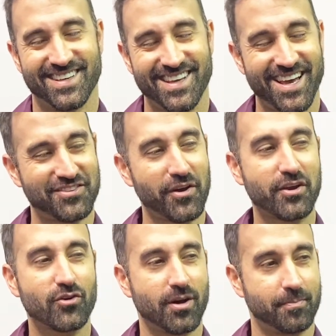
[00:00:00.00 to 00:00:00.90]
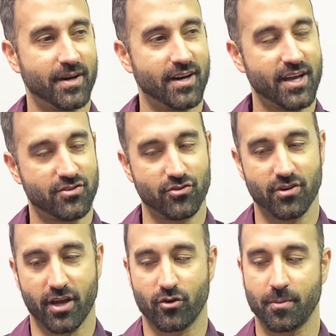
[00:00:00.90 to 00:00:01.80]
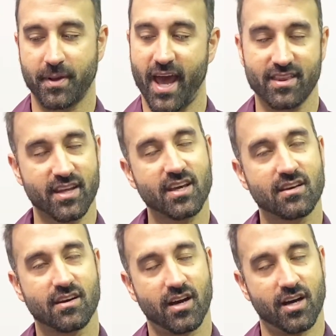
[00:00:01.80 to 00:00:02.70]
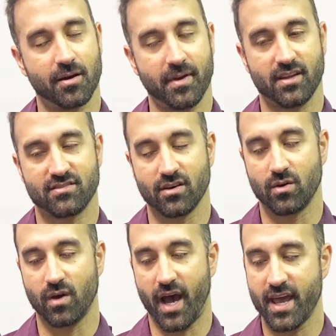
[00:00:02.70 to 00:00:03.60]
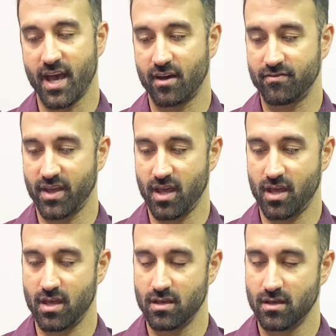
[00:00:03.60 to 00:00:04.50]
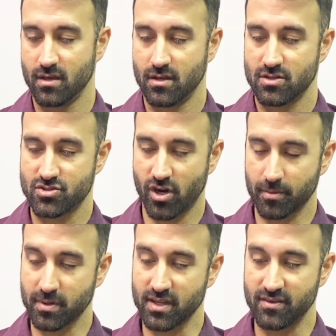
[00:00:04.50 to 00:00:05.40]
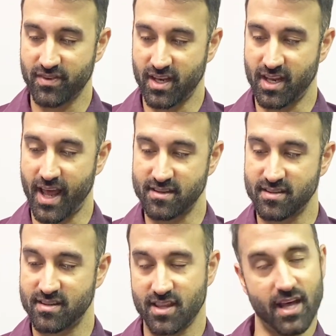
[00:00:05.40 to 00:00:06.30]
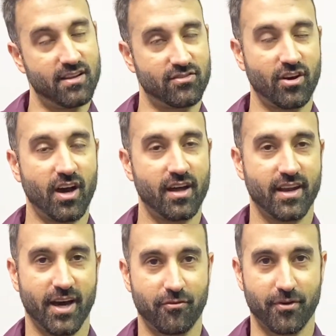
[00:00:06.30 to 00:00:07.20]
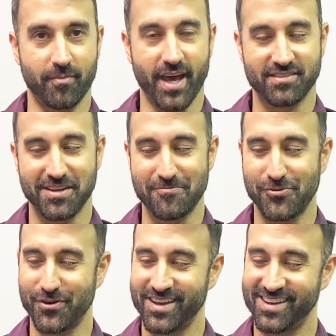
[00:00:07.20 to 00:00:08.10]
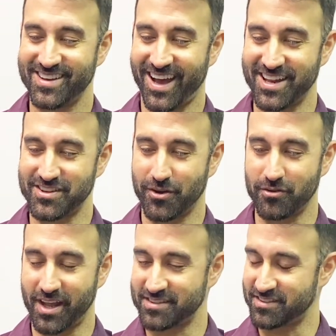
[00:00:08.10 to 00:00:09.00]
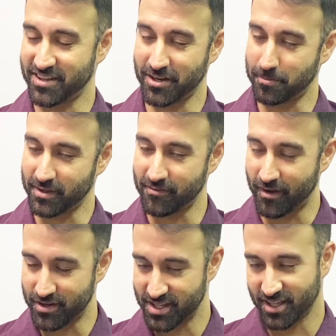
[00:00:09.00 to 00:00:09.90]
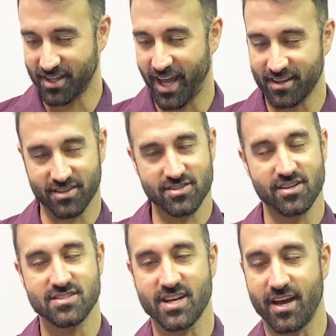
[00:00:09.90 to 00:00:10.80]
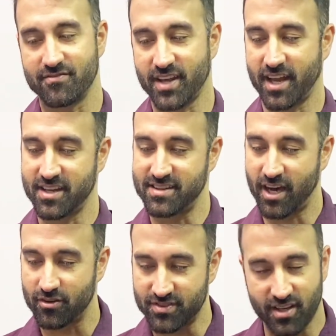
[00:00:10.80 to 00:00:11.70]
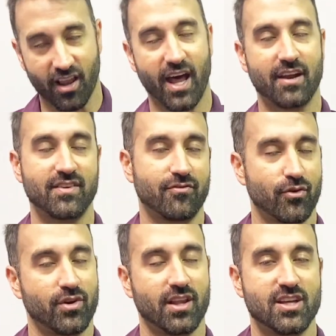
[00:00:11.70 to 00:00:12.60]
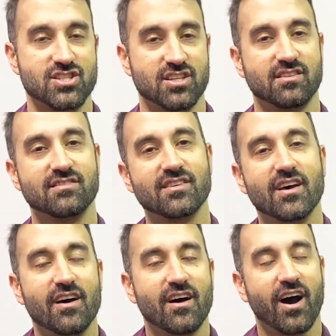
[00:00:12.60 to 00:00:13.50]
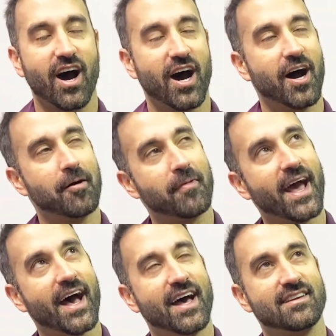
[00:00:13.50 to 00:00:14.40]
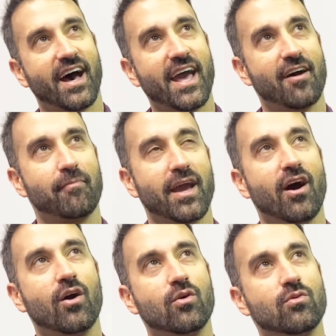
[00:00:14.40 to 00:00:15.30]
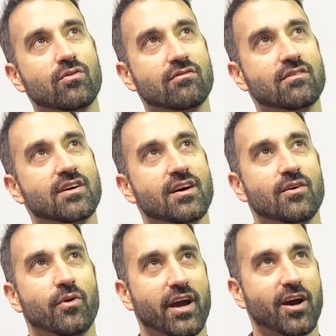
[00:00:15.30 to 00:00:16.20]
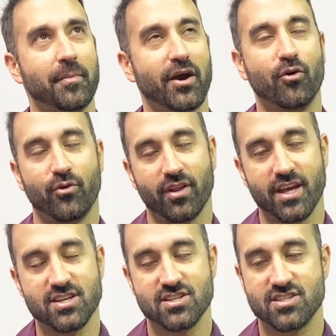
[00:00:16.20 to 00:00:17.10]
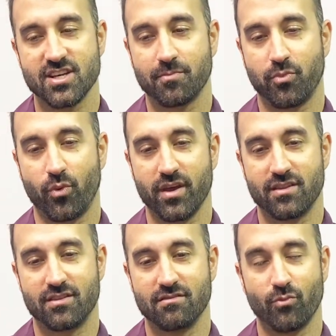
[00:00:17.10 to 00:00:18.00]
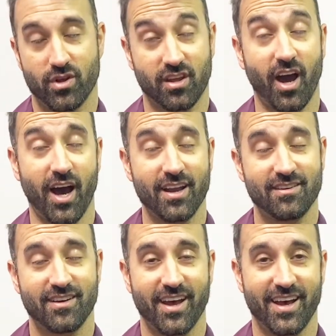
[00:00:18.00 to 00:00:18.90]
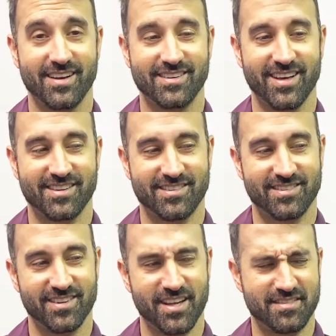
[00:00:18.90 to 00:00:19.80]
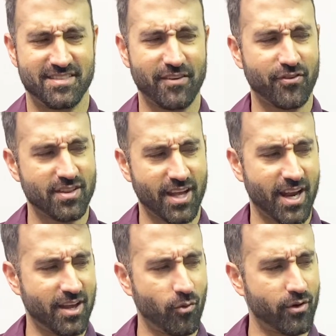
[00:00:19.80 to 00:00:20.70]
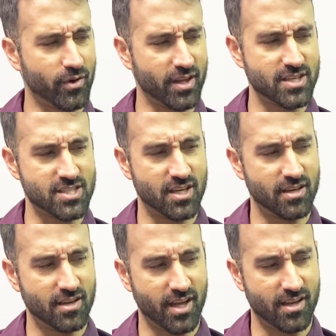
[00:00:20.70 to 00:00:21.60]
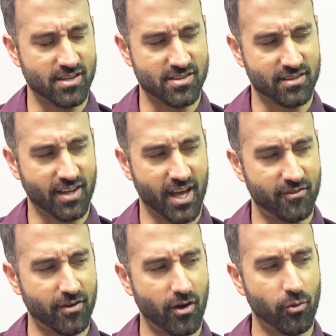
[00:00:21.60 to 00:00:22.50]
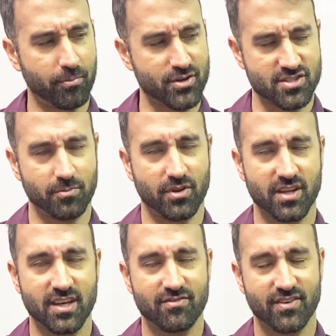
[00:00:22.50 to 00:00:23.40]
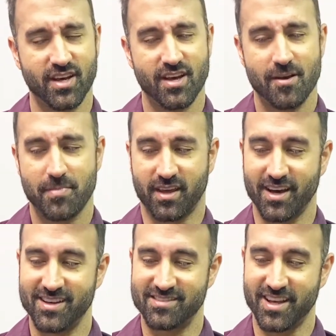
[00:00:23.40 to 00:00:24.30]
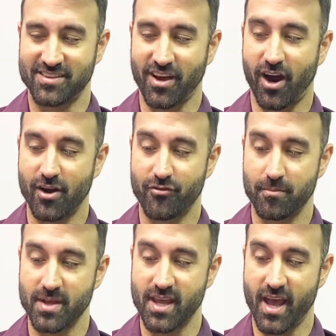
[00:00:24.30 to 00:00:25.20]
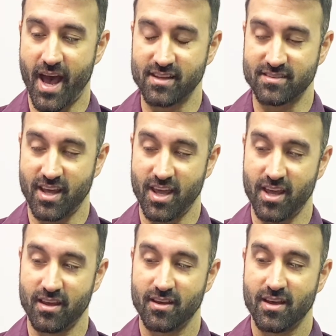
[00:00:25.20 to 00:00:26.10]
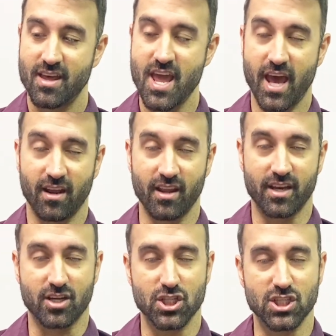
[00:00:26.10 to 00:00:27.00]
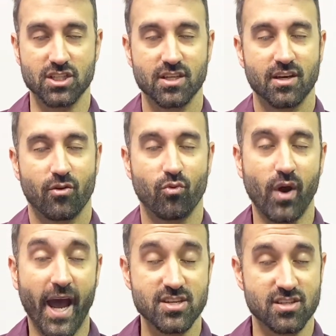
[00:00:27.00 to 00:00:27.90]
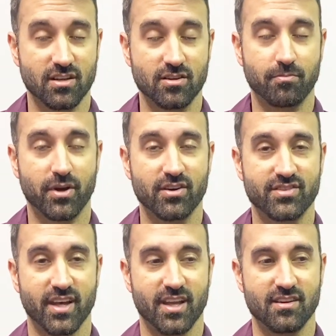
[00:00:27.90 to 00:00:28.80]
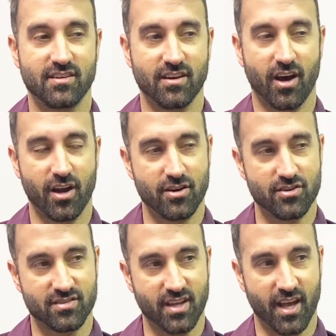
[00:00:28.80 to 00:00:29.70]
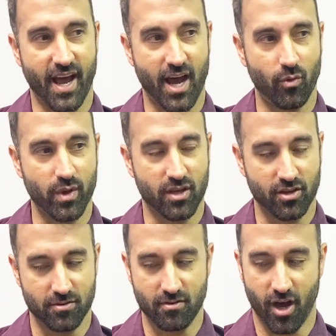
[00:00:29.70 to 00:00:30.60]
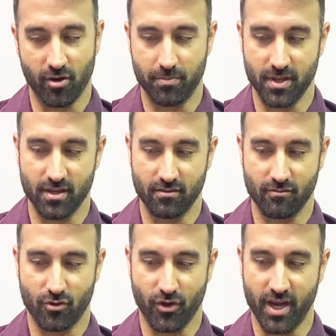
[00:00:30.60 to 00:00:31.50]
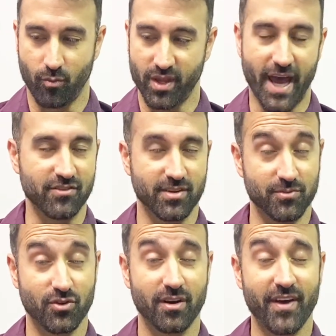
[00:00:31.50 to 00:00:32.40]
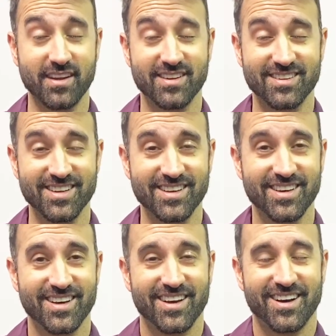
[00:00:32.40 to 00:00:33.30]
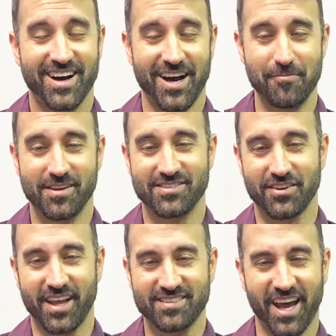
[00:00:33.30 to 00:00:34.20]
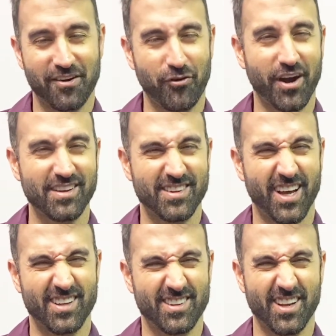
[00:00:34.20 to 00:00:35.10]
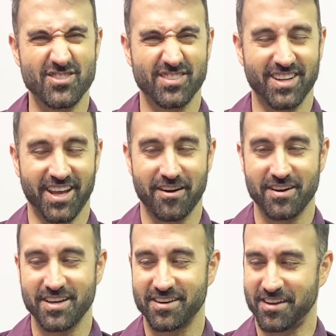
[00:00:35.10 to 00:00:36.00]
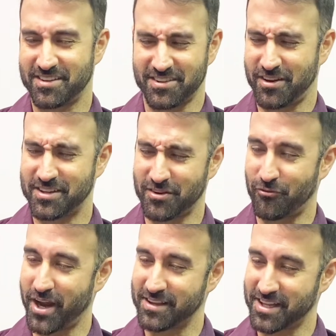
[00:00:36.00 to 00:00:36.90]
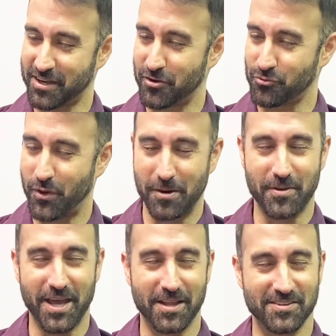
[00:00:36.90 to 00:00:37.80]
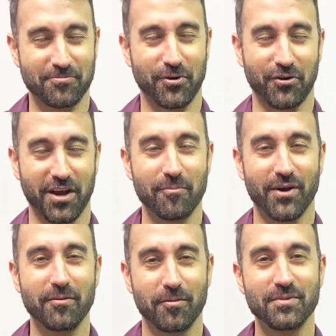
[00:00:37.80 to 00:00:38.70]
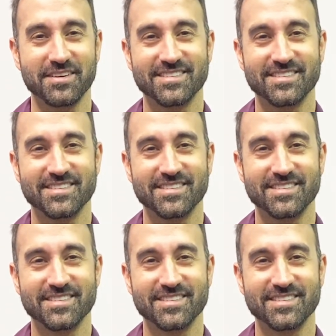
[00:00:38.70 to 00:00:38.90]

Yeah, so I grew up. I grew up Catholic, and so I have a strong belief in an entity that is God. Now, from that standpoint, I don't necessarily believe everything in the Catholic Church. I've kind of delved in a lot of different religions, and I have my own, what I call my own relationship with God, and it's different than any one religion, and it's just kind of an own personal belief, because it's hard for me as a analytical, rational person to understand how we could all be created without some sort of entity. And so that's kind of where I stand. It's an interesting area, and it's a rant that goes well beyond this program, probably.